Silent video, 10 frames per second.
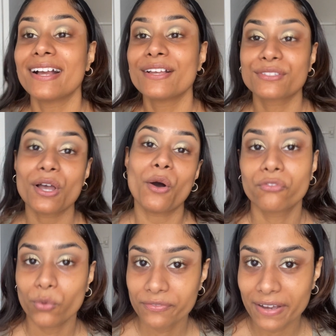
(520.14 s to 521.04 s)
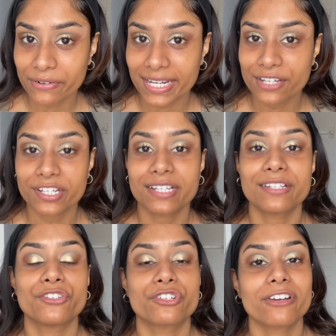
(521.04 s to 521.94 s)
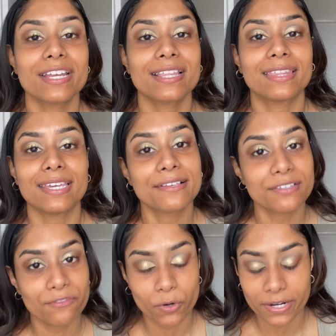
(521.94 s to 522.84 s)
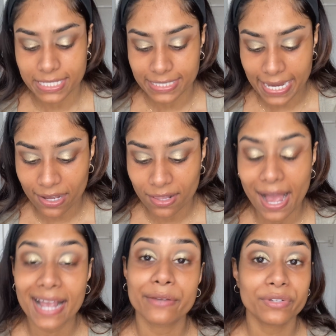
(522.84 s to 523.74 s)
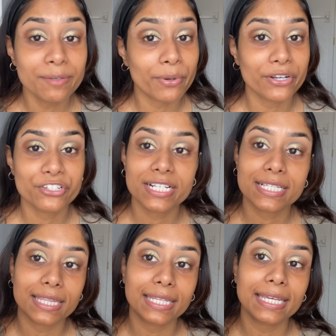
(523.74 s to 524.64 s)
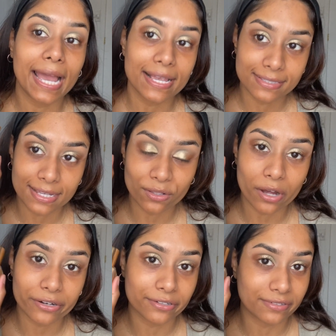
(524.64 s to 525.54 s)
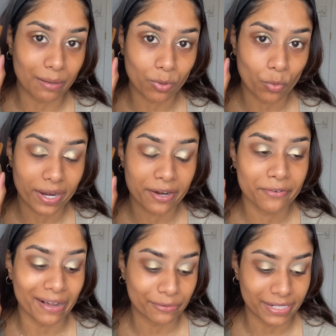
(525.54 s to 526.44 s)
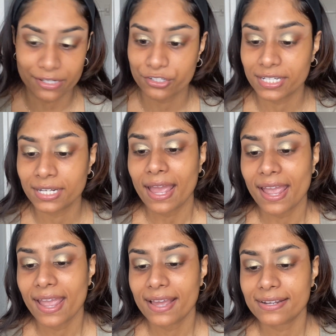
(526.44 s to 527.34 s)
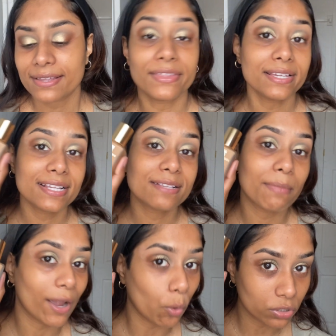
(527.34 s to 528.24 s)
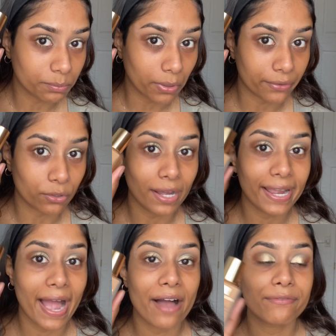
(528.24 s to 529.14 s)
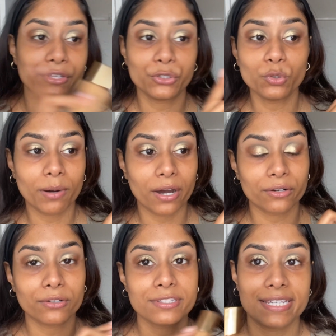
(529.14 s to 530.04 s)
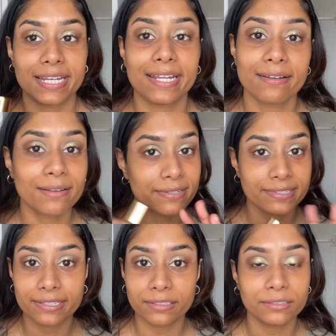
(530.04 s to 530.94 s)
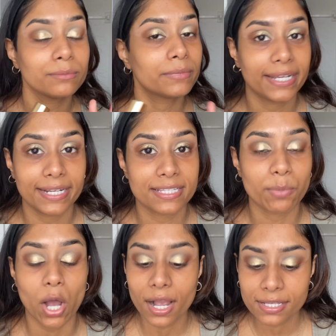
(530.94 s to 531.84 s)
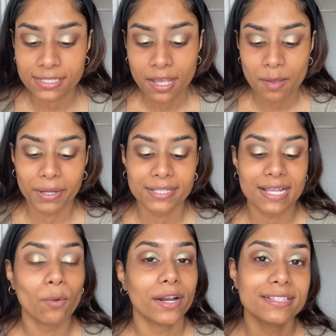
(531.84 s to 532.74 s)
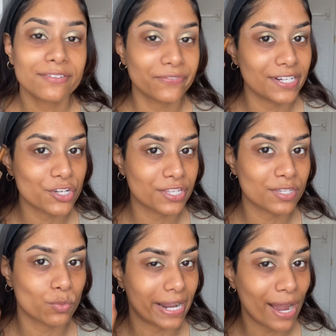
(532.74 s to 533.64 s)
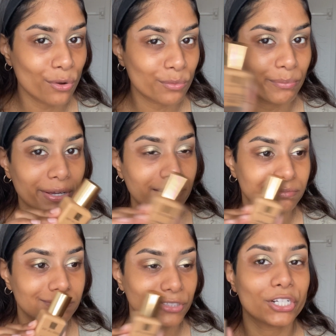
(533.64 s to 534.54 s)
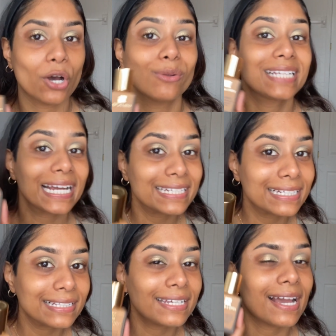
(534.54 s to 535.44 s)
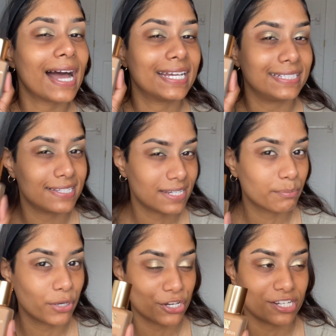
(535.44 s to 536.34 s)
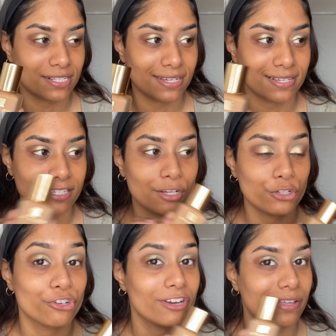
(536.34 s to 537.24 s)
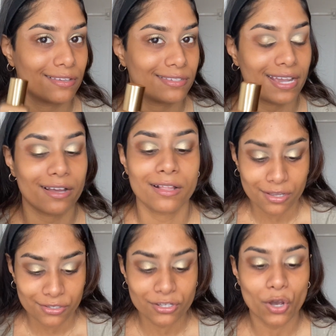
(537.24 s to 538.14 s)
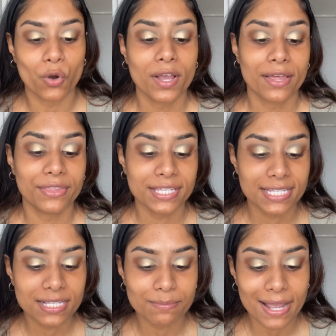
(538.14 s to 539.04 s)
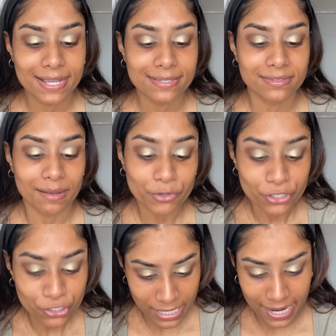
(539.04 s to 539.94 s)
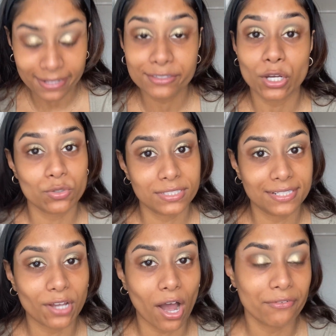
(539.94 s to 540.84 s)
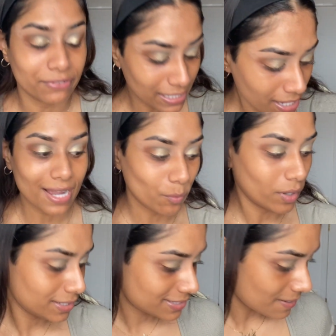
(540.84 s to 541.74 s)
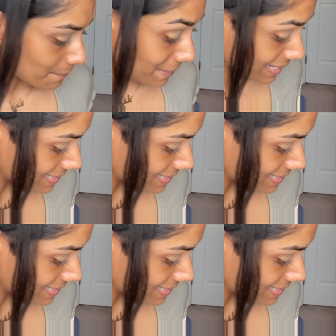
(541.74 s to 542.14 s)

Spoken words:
so for foundation, during the Sephora sale, I repurchased the Estee Lauder Double Wear foundation, and this is my old bottle. I have the new bottle sitting still in its box because I wanted to finish this one out, but you know, technically I did purchase this during the sale. So this is my summer shade, Toasty Toffee. I wanted to mix